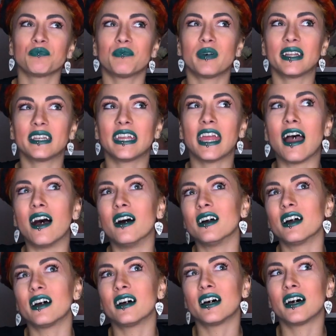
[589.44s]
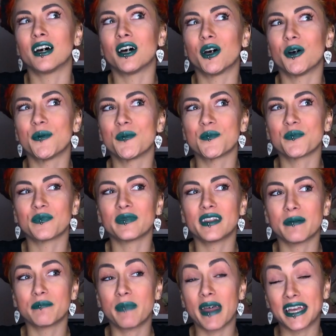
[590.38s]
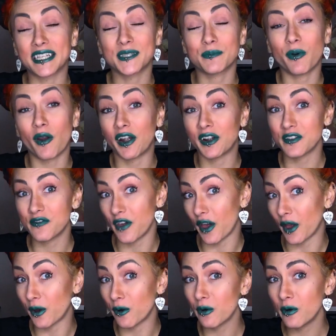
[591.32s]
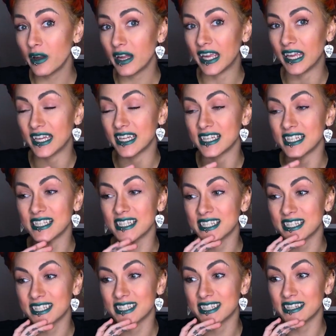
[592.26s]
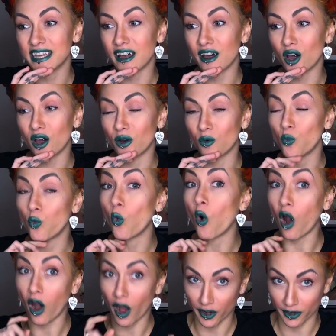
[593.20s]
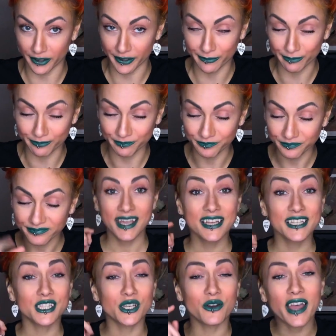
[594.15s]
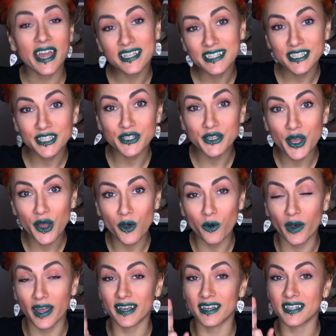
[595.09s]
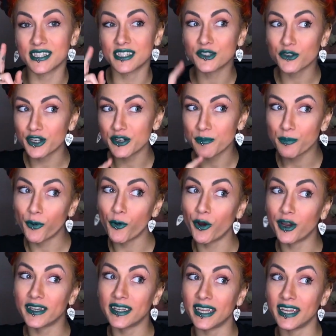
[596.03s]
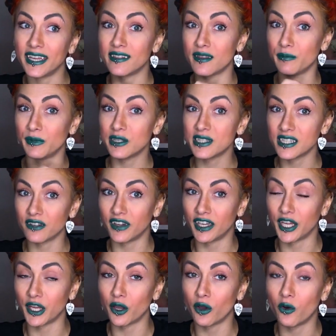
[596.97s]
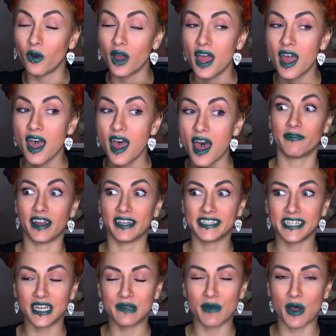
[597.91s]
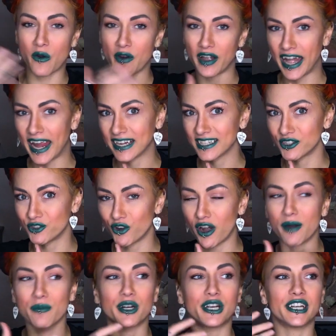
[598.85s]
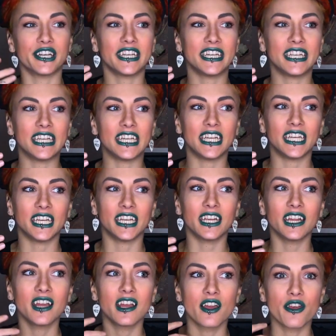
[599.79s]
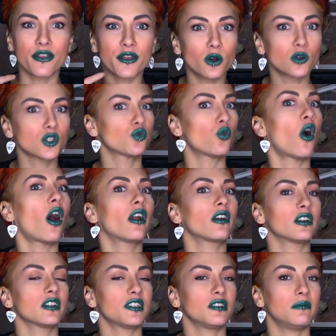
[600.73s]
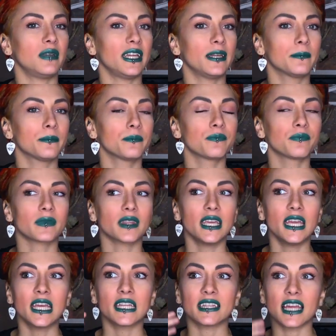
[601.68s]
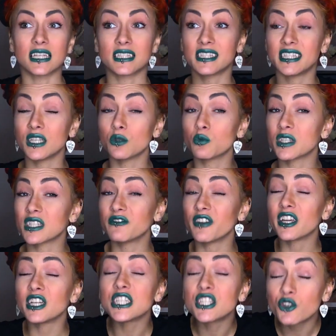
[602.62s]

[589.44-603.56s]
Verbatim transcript: but yeah, um, the best part though is the water. So as you know, at a certain point in the music video, Vadim, our ex drummer, he throws water to me. That scene was very